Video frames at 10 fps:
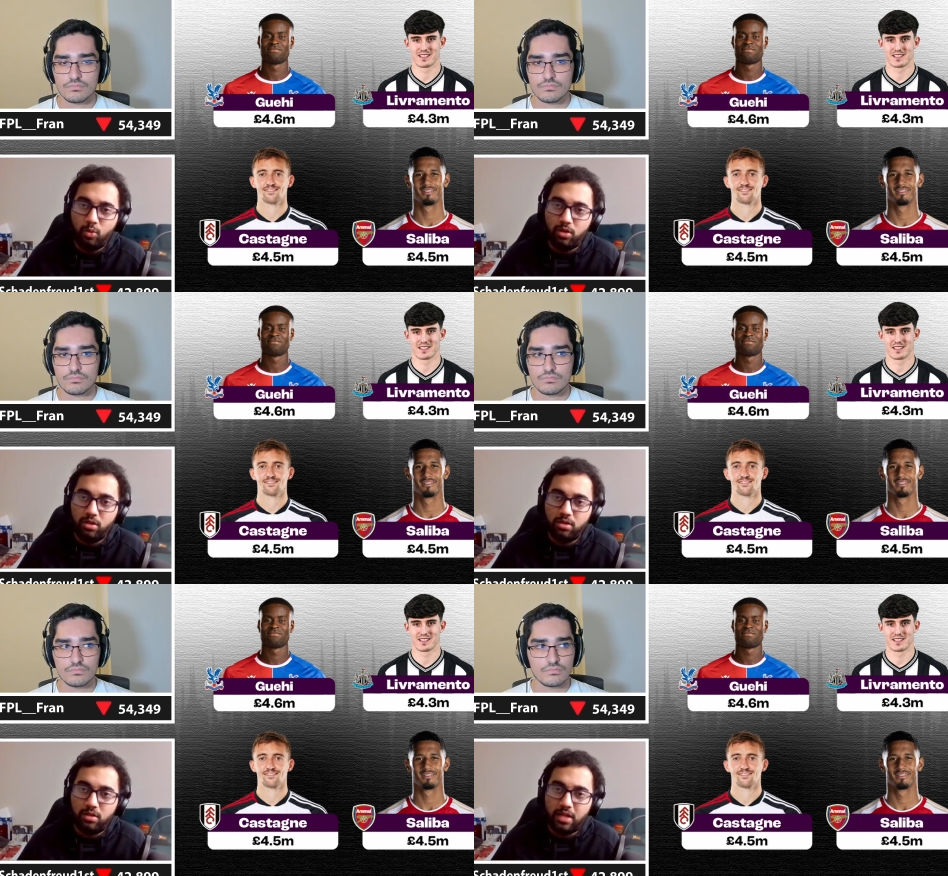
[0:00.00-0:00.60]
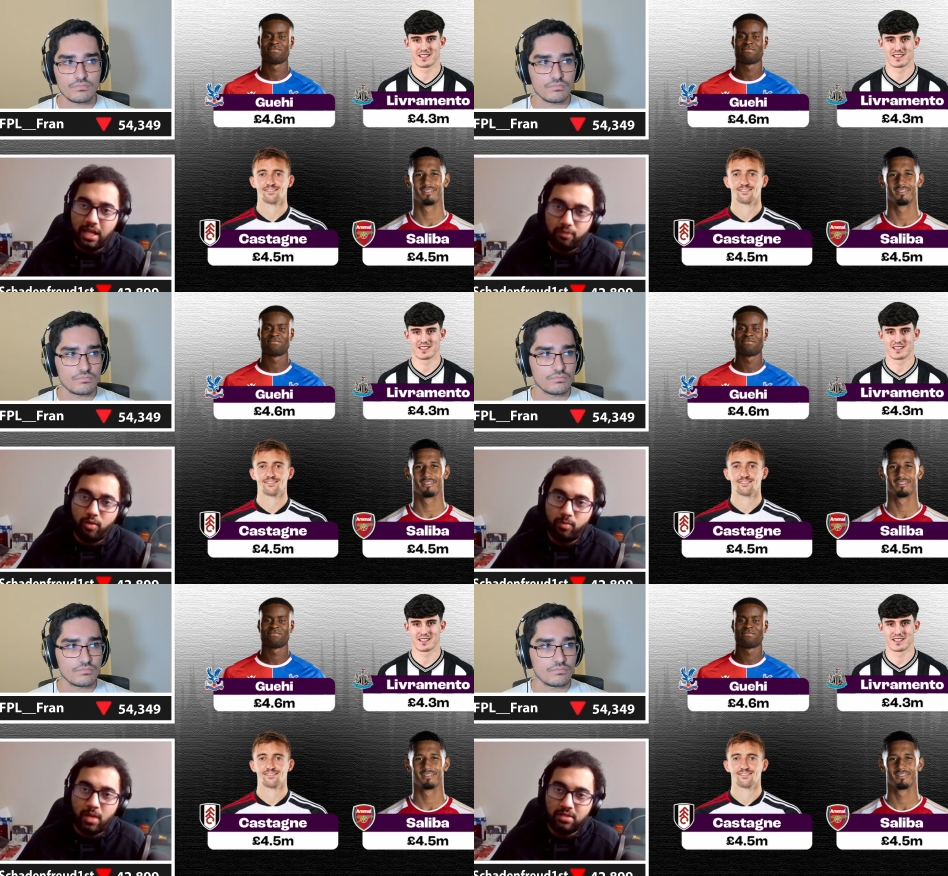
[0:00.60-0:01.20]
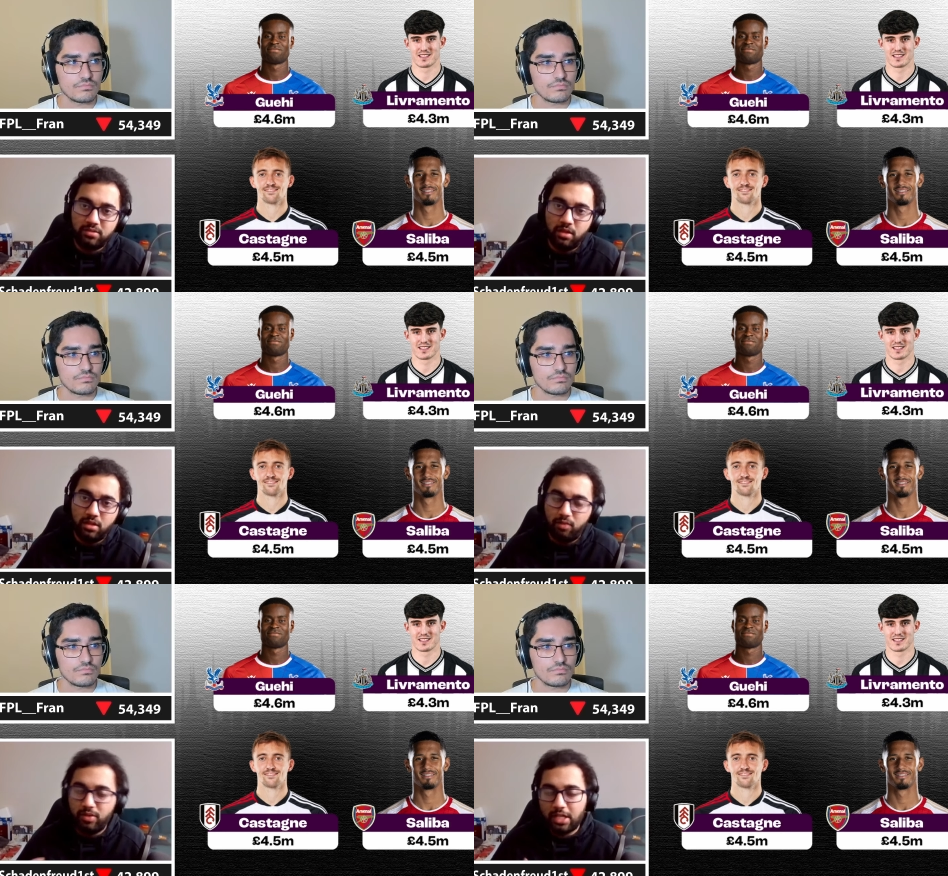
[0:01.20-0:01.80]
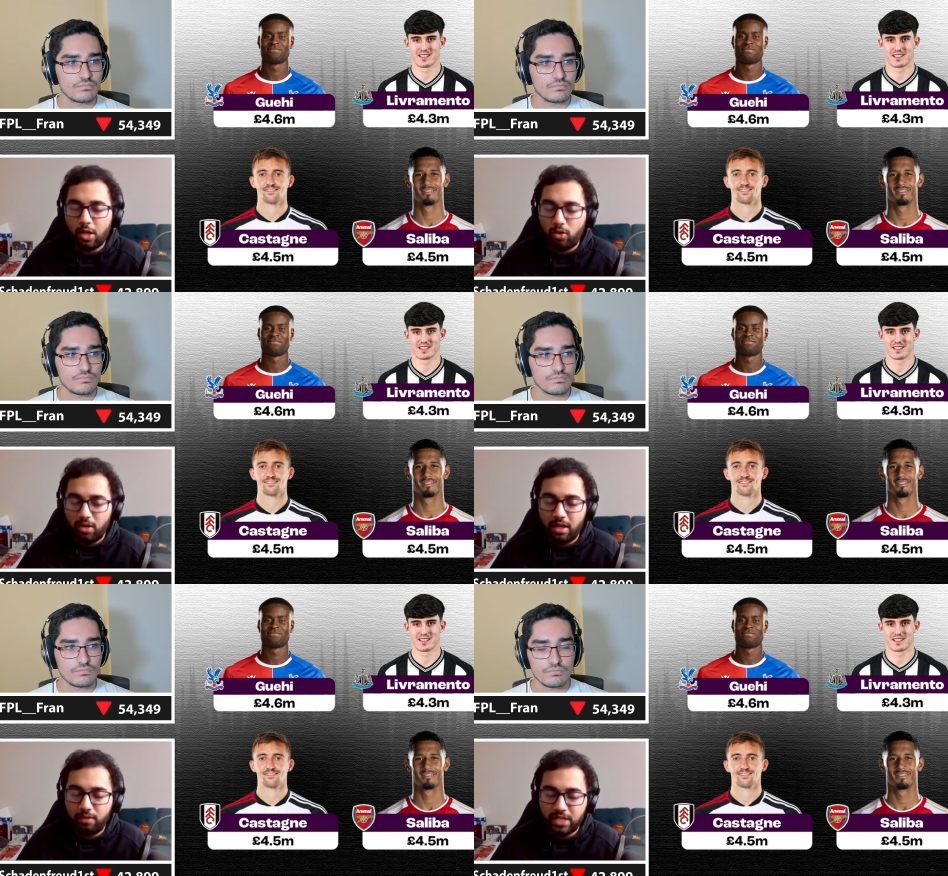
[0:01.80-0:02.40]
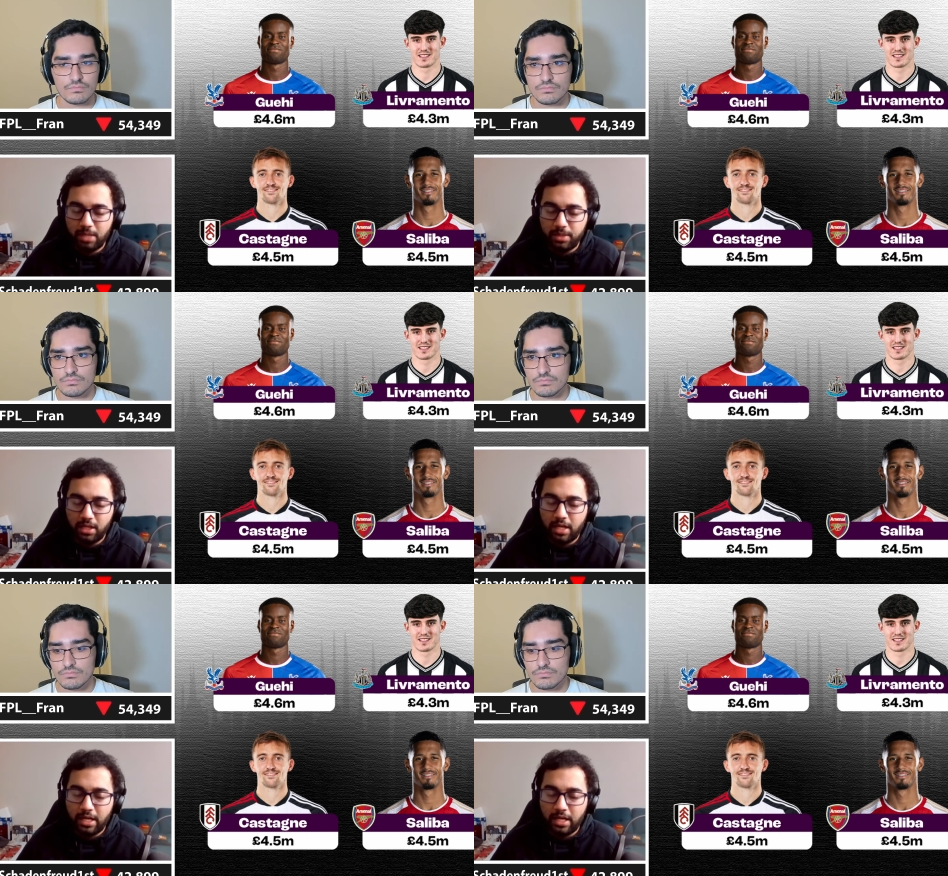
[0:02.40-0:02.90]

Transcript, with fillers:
Speaker 1: would take from Arsenal given that I already have Gabriel